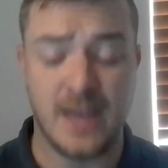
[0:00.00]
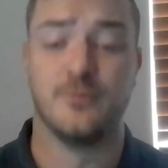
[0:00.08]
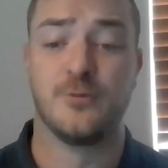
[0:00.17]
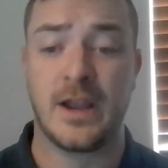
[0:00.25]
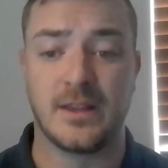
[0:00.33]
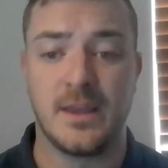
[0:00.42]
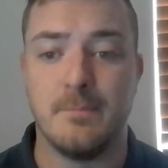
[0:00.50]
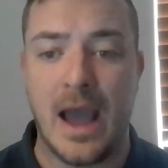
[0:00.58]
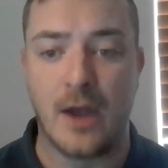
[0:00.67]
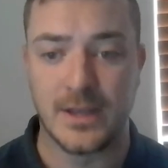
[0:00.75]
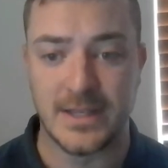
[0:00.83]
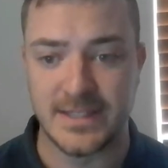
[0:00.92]
and frankly
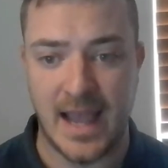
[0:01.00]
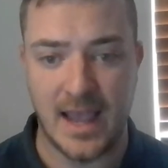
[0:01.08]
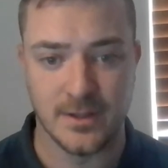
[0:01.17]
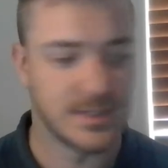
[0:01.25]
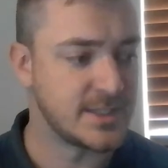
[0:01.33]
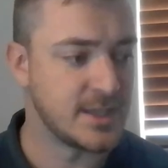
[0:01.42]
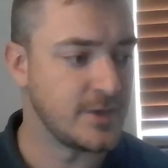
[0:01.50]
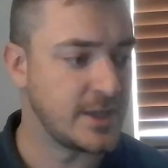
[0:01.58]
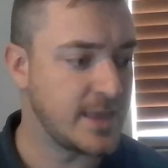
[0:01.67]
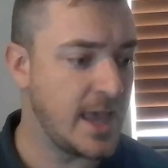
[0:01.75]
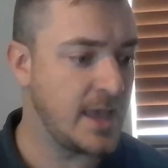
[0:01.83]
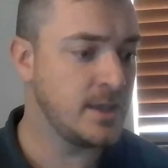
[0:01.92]
mounting styles and stuff
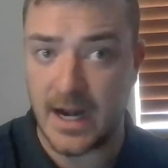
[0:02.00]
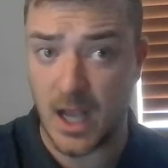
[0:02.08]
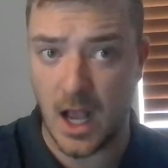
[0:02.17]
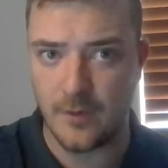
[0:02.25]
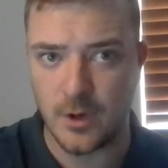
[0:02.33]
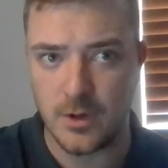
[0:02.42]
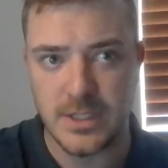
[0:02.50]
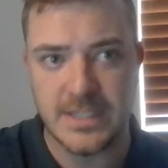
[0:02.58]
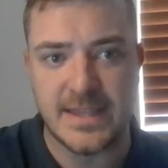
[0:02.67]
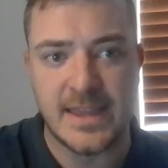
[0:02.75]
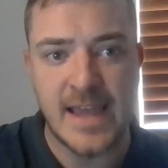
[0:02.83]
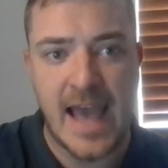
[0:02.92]
like that. It kind of
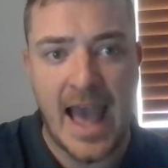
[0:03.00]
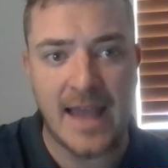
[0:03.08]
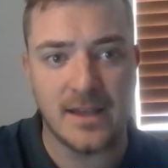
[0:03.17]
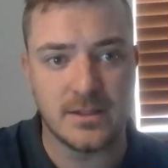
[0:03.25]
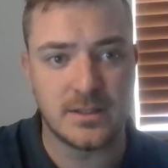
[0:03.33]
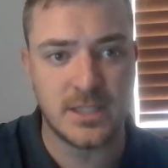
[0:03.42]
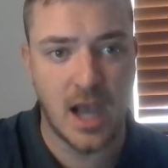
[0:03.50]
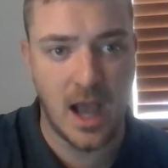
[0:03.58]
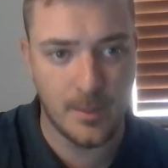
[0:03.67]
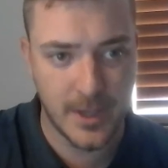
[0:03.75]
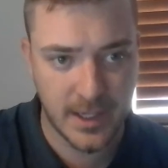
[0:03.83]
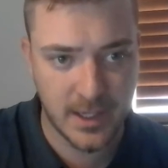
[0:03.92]
covers that
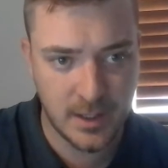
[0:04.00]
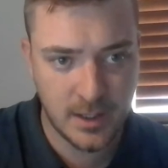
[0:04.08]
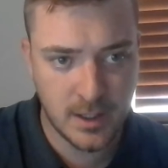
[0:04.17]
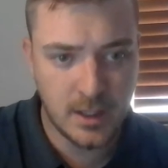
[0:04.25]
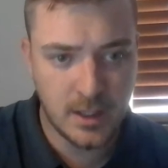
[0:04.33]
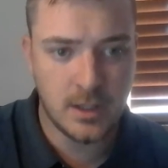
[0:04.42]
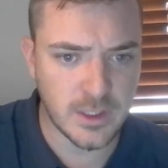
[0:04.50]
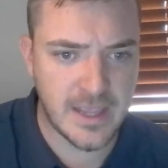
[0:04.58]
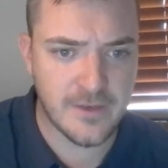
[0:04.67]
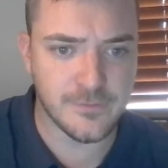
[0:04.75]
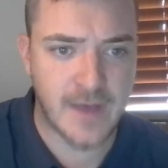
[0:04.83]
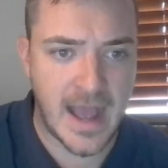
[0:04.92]
topic. We'll
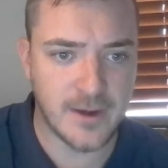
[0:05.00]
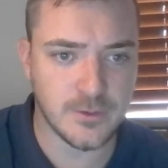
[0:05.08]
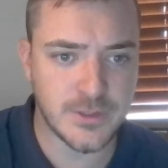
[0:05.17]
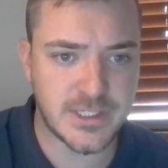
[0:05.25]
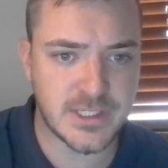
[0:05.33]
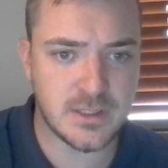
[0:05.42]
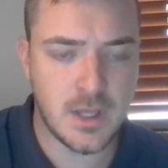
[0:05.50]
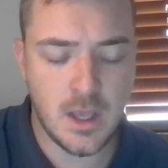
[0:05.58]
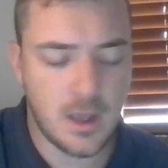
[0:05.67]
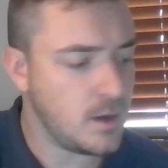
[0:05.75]
look at vinyls.